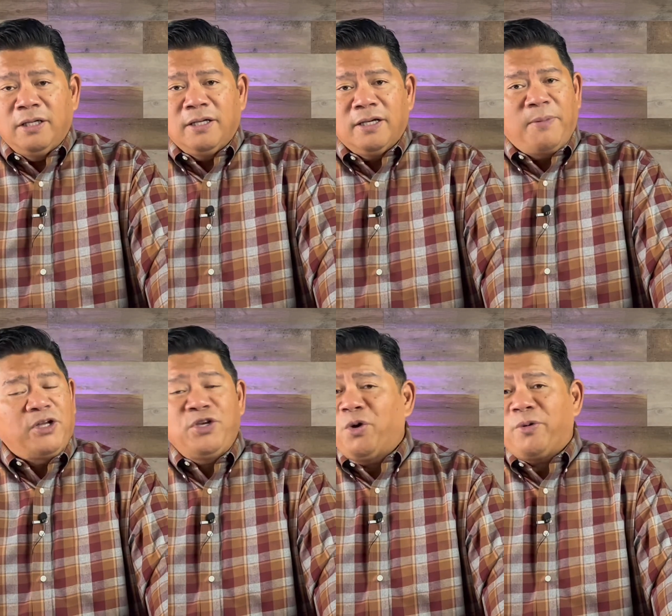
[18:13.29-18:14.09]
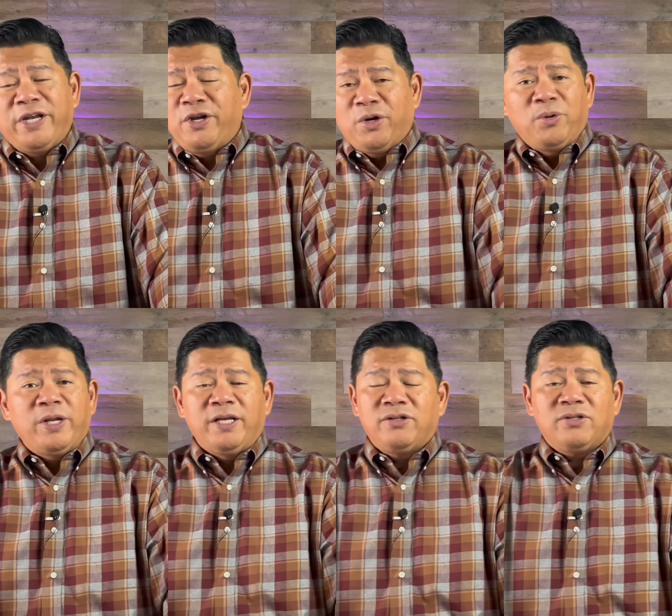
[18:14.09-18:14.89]
Come on, you already know who
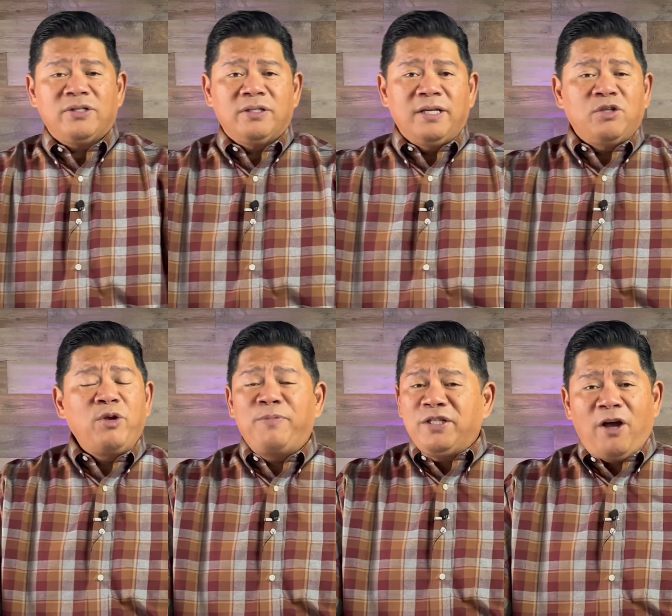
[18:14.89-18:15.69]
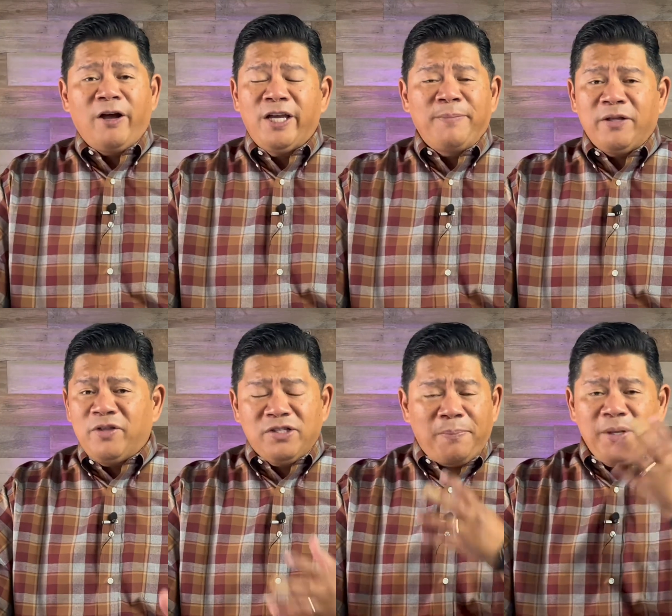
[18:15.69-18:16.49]
it is. As we've been talking about
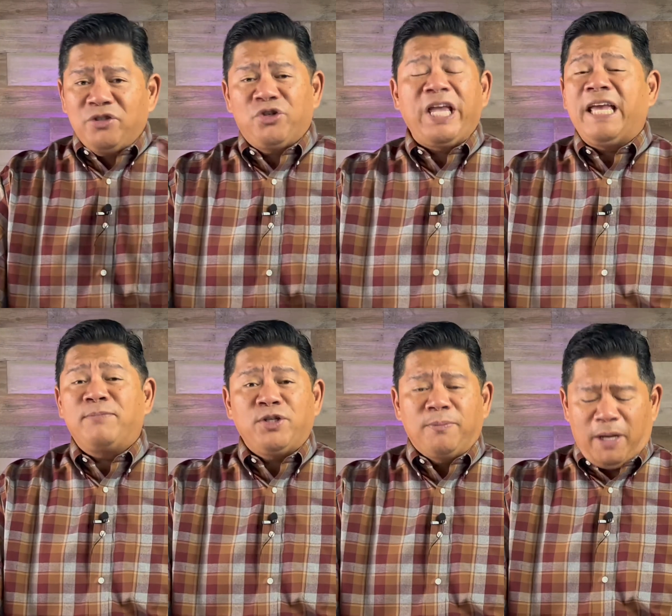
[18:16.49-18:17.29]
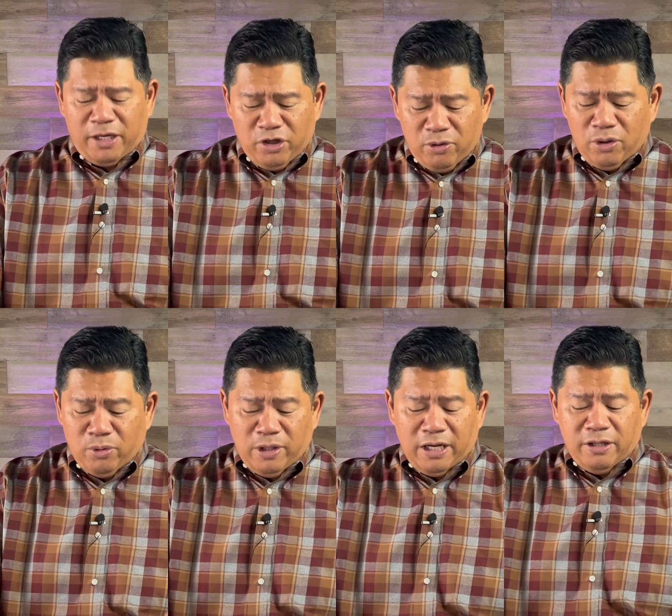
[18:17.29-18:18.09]
this, a picture came to your mind. You know
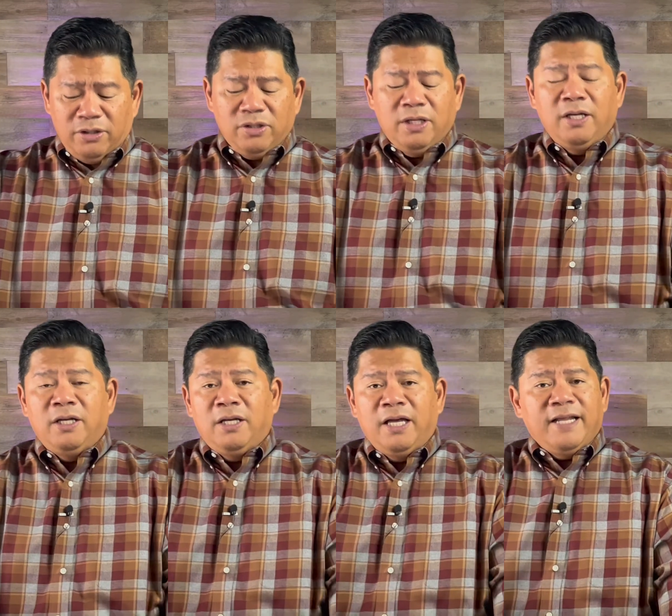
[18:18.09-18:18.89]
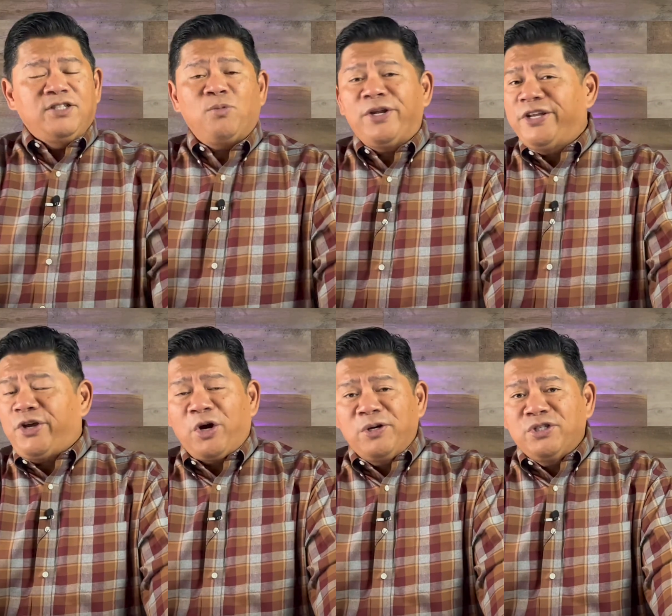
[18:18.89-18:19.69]
who that is. And I just want to
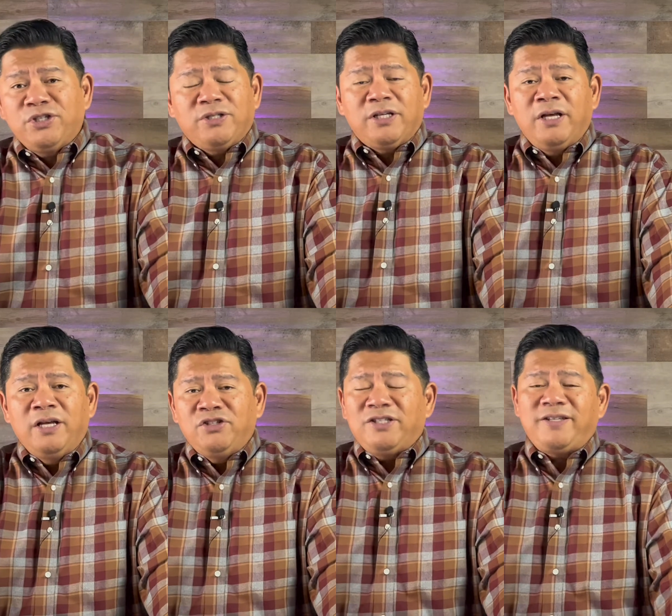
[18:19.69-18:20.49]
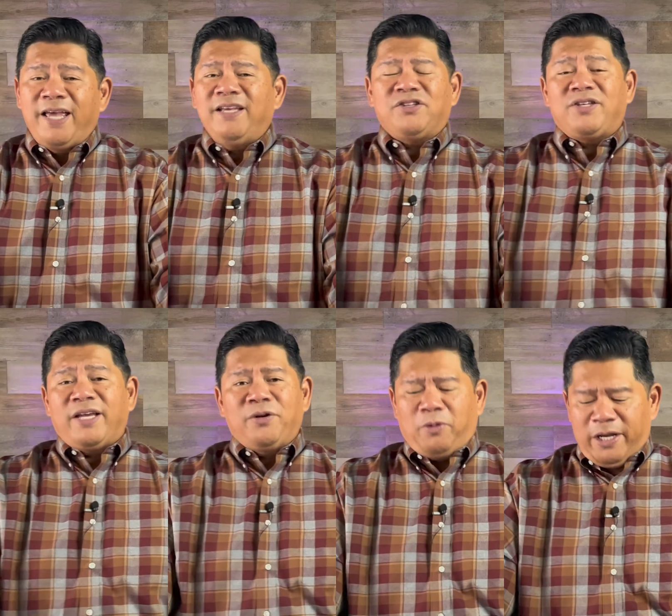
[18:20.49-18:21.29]
encourage you to just take a
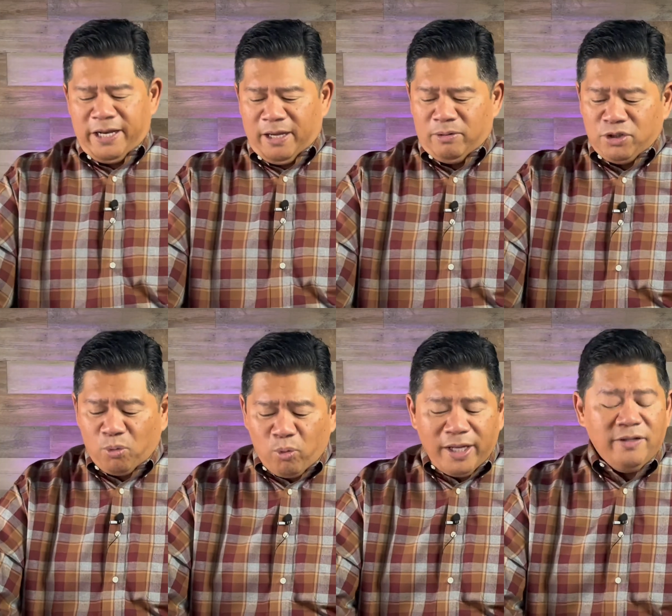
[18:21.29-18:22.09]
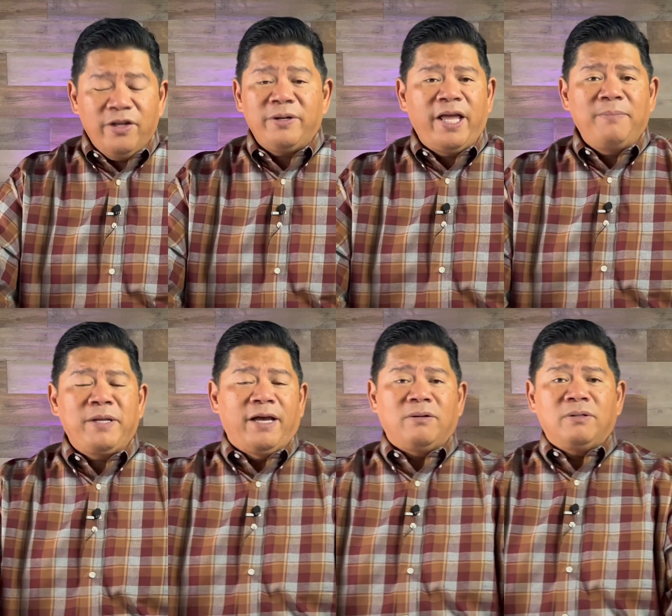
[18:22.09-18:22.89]
second right now and to write their name
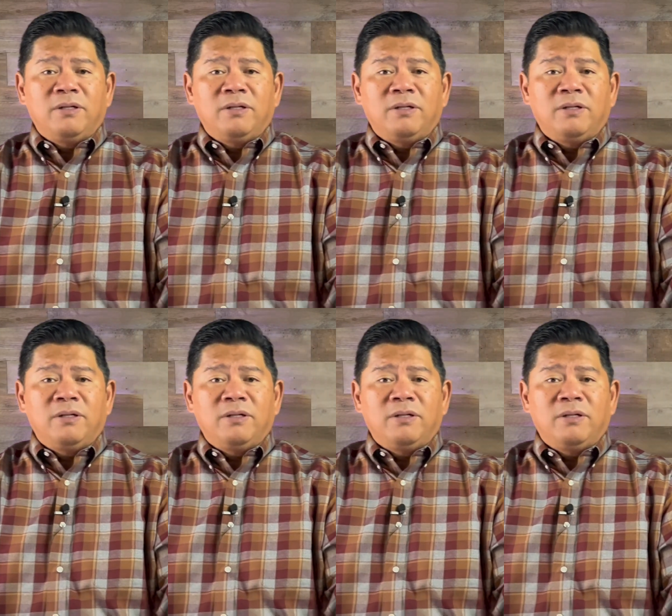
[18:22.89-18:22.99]
down.